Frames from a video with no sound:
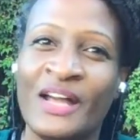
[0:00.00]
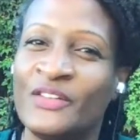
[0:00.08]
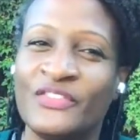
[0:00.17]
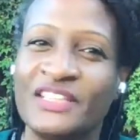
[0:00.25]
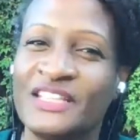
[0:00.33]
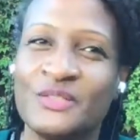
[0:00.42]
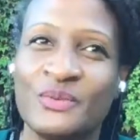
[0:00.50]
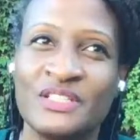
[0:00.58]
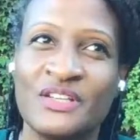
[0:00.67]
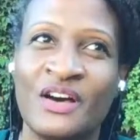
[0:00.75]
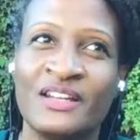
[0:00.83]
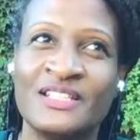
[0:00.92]
I don't think that's what it's
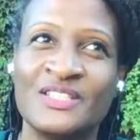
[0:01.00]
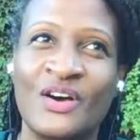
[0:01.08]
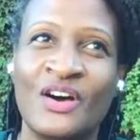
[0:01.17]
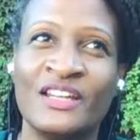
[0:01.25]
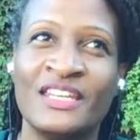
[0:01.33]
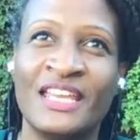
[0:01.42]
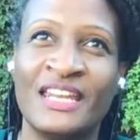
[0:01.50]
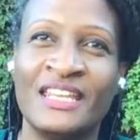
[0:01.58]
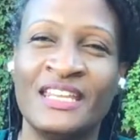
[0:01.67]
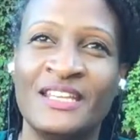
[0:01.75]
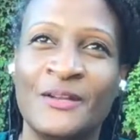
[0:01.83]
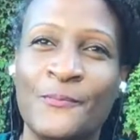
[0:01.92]
called. It's called
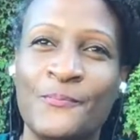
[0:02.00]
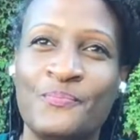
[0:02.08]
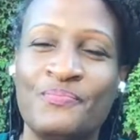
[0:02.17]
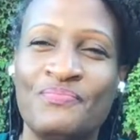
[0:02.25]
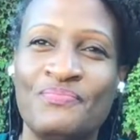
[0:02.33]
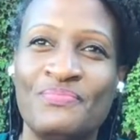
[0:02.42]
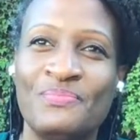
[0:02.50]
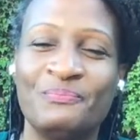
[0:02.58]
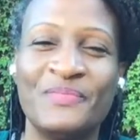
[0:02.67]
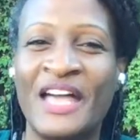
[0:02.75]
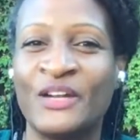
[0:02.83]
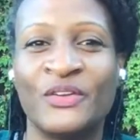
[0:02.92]

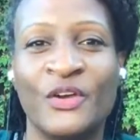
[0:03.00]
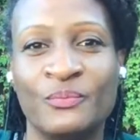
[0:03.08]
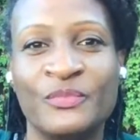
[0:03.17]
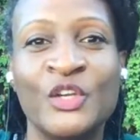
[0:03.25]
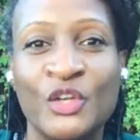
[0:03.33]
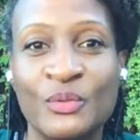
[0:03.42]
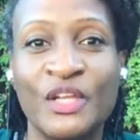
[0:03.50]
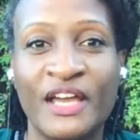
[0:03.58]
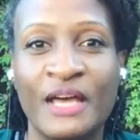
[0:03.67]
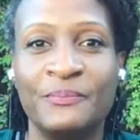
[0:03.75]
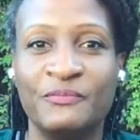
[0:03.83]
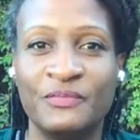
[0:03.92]
I don't know. You can look
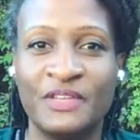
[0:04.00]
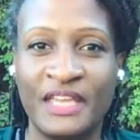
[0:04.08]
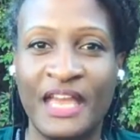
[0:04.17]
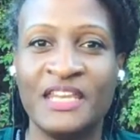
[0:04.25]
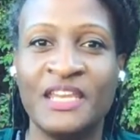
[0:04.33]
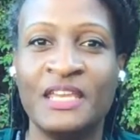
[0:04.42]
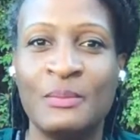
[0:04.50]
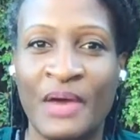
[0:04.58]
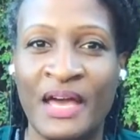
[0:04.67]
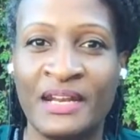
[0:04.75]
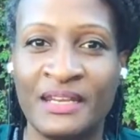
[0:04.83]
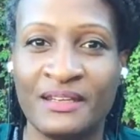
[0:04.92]
up Kenya
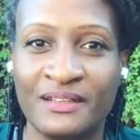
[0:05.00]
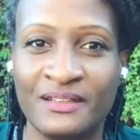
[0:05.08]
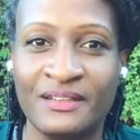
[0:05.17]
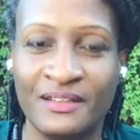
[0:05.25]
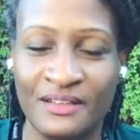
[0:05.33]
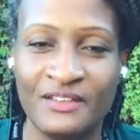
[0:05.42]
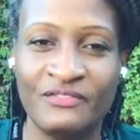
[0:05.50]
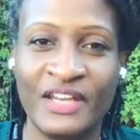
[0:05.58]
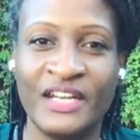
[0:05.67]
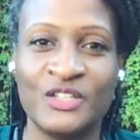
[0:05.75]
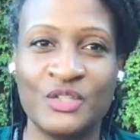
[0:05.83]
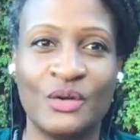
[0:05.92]
Imani,
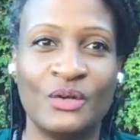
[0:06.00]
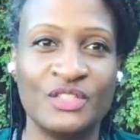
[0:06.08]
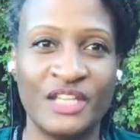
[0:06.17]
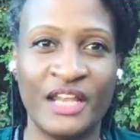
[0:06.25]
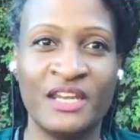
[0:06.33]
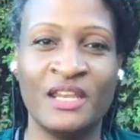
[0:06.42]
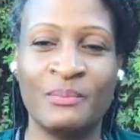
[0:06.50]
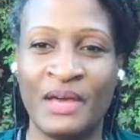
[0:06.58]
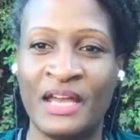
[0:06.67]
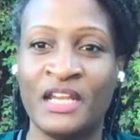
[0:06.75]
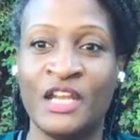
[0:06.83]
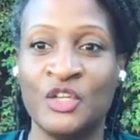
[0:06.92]
financial coach Kenya
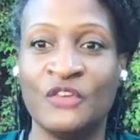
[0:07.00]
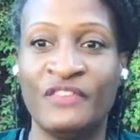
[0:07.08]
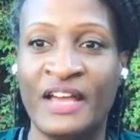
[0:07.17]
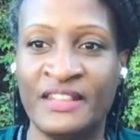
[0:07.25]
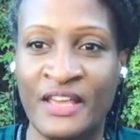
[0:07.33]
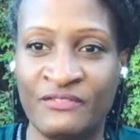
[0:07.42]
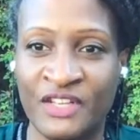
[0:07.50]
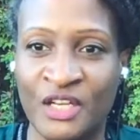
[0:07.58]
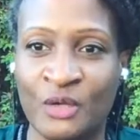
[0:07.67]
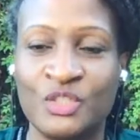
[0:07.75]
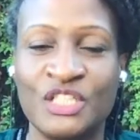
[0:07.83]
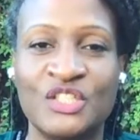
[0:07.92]
Imani, and you'll find that
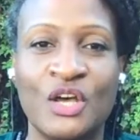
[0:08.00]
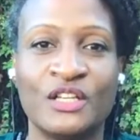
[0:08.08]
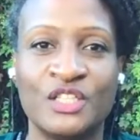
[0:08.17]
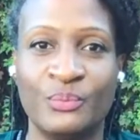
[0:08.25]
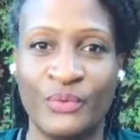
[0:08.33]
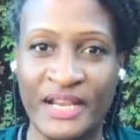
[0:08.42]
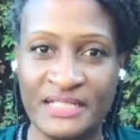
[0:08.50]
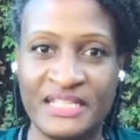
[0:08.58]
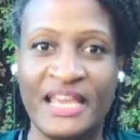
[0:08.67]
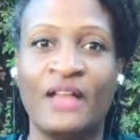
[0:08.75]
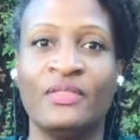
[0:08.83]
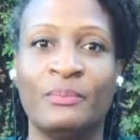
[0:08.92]
video. She breaks
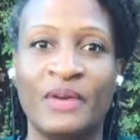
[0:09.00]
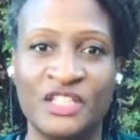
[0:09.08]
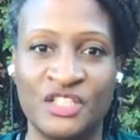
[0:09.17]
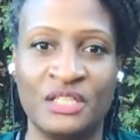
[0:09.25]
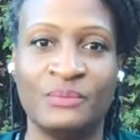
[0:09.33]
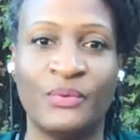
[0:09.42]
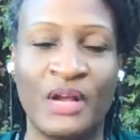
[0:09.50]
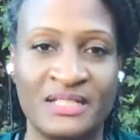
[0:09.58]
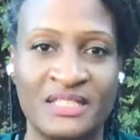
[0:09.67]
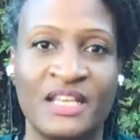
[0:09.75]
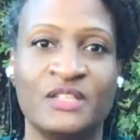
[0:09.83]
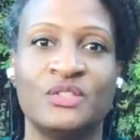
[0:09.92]
down the budgeting
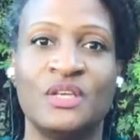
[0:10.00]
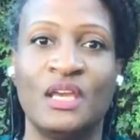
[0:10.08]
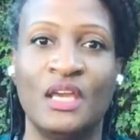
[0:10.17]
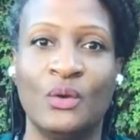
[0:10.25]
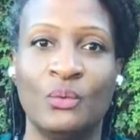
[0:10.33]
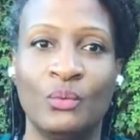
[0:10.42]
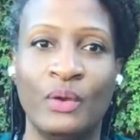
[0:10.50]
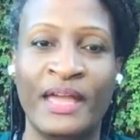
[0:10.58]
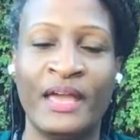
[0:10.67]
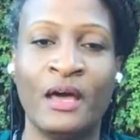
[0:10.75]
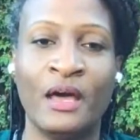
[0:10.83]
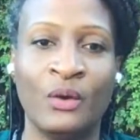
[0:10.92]
process,
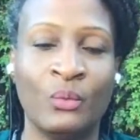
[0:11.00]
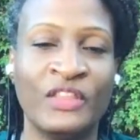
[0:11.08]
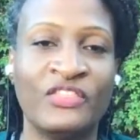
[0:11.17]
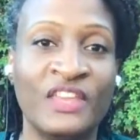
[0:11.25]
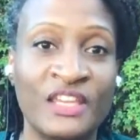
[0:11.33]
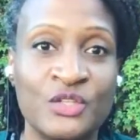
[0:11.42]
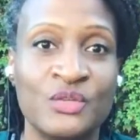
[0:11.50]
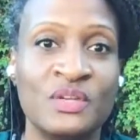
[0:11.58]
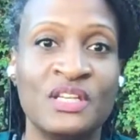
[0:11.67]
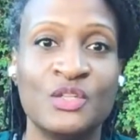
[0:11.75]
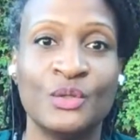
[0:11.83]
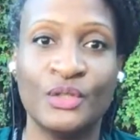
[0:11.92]
what things you
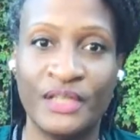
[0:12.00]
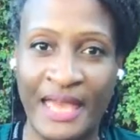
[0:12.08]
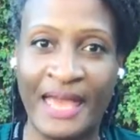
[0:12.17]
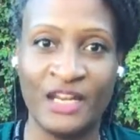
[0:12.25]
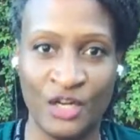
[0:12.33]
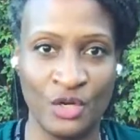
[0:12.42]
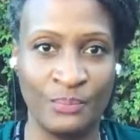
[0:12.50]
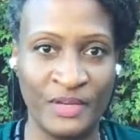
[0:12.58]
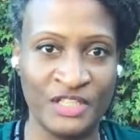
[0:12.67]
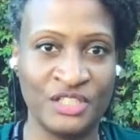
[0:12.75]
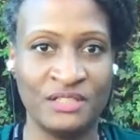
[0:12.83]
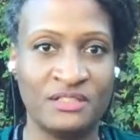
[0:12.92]
need to look at in your
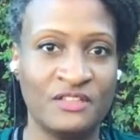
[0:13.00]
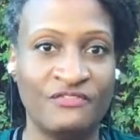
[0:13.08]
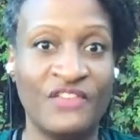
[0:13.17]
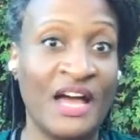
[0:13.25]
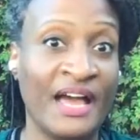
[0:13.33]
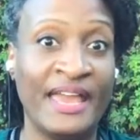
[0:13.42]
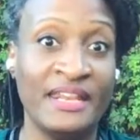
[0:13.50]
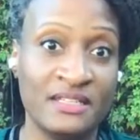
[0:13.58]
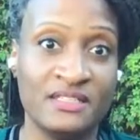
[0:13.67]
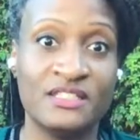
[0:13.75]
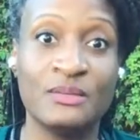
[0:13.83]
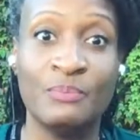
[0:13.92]
budget to find
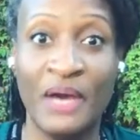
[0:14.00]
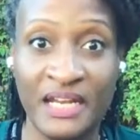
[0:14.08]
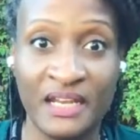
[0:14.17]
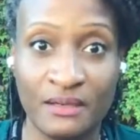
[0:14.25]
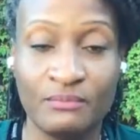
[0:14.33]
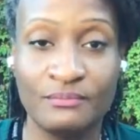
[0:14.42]
some money.